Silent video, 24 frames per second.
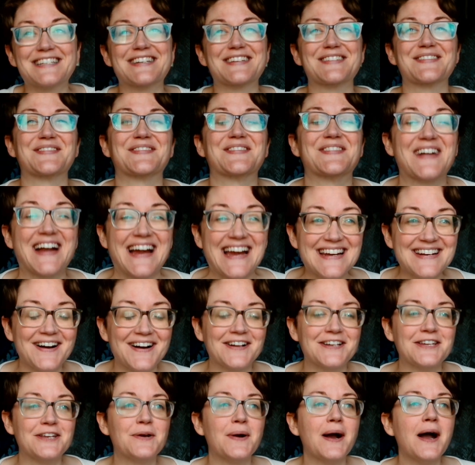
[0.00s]
just rain
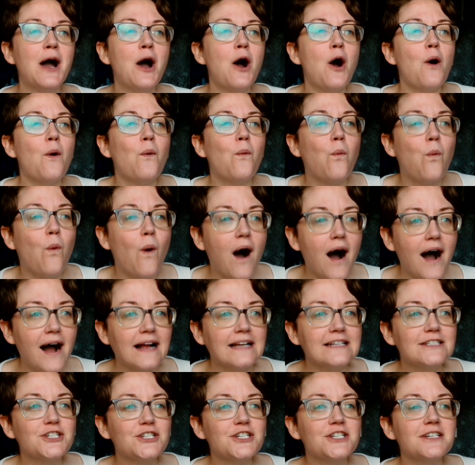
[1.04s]
on you.
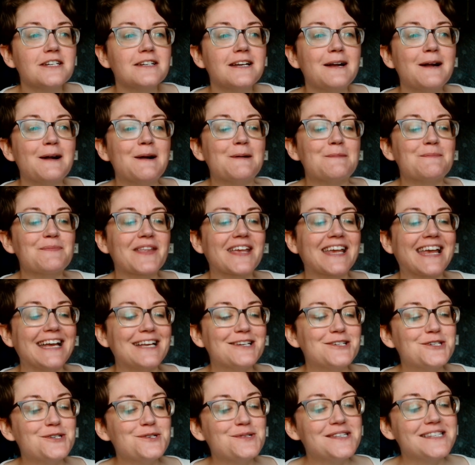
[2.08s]
Watch, like,
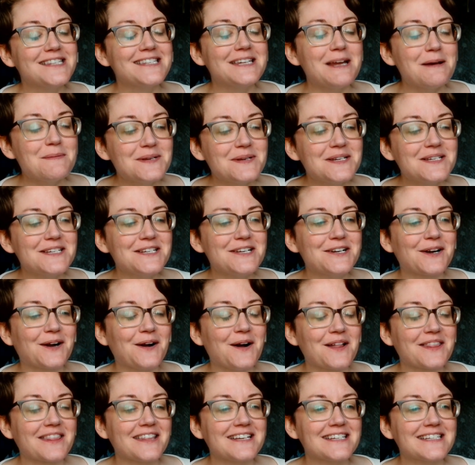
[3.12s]
as you step into your
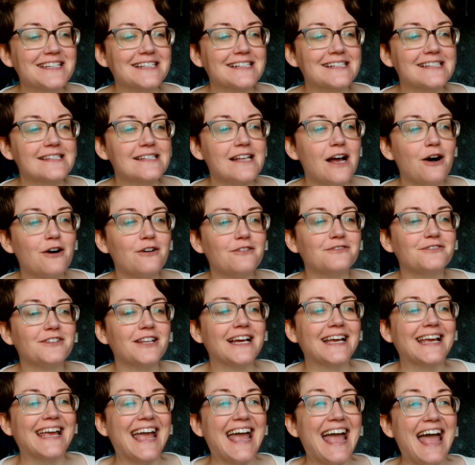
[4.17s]
authentic self,
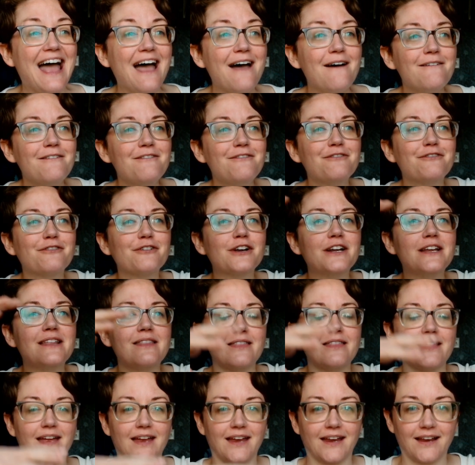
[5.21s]
like,
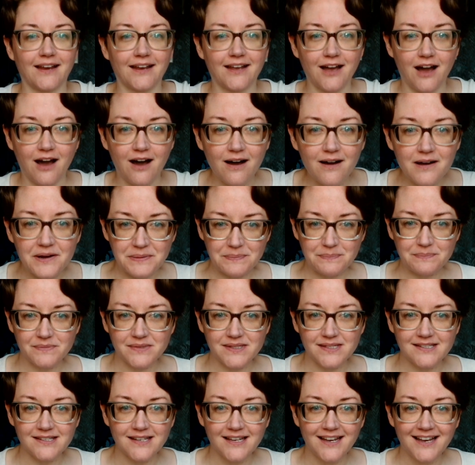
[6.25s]
everything
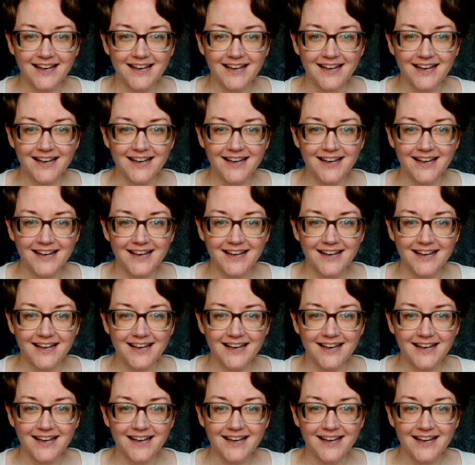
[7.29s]
comes.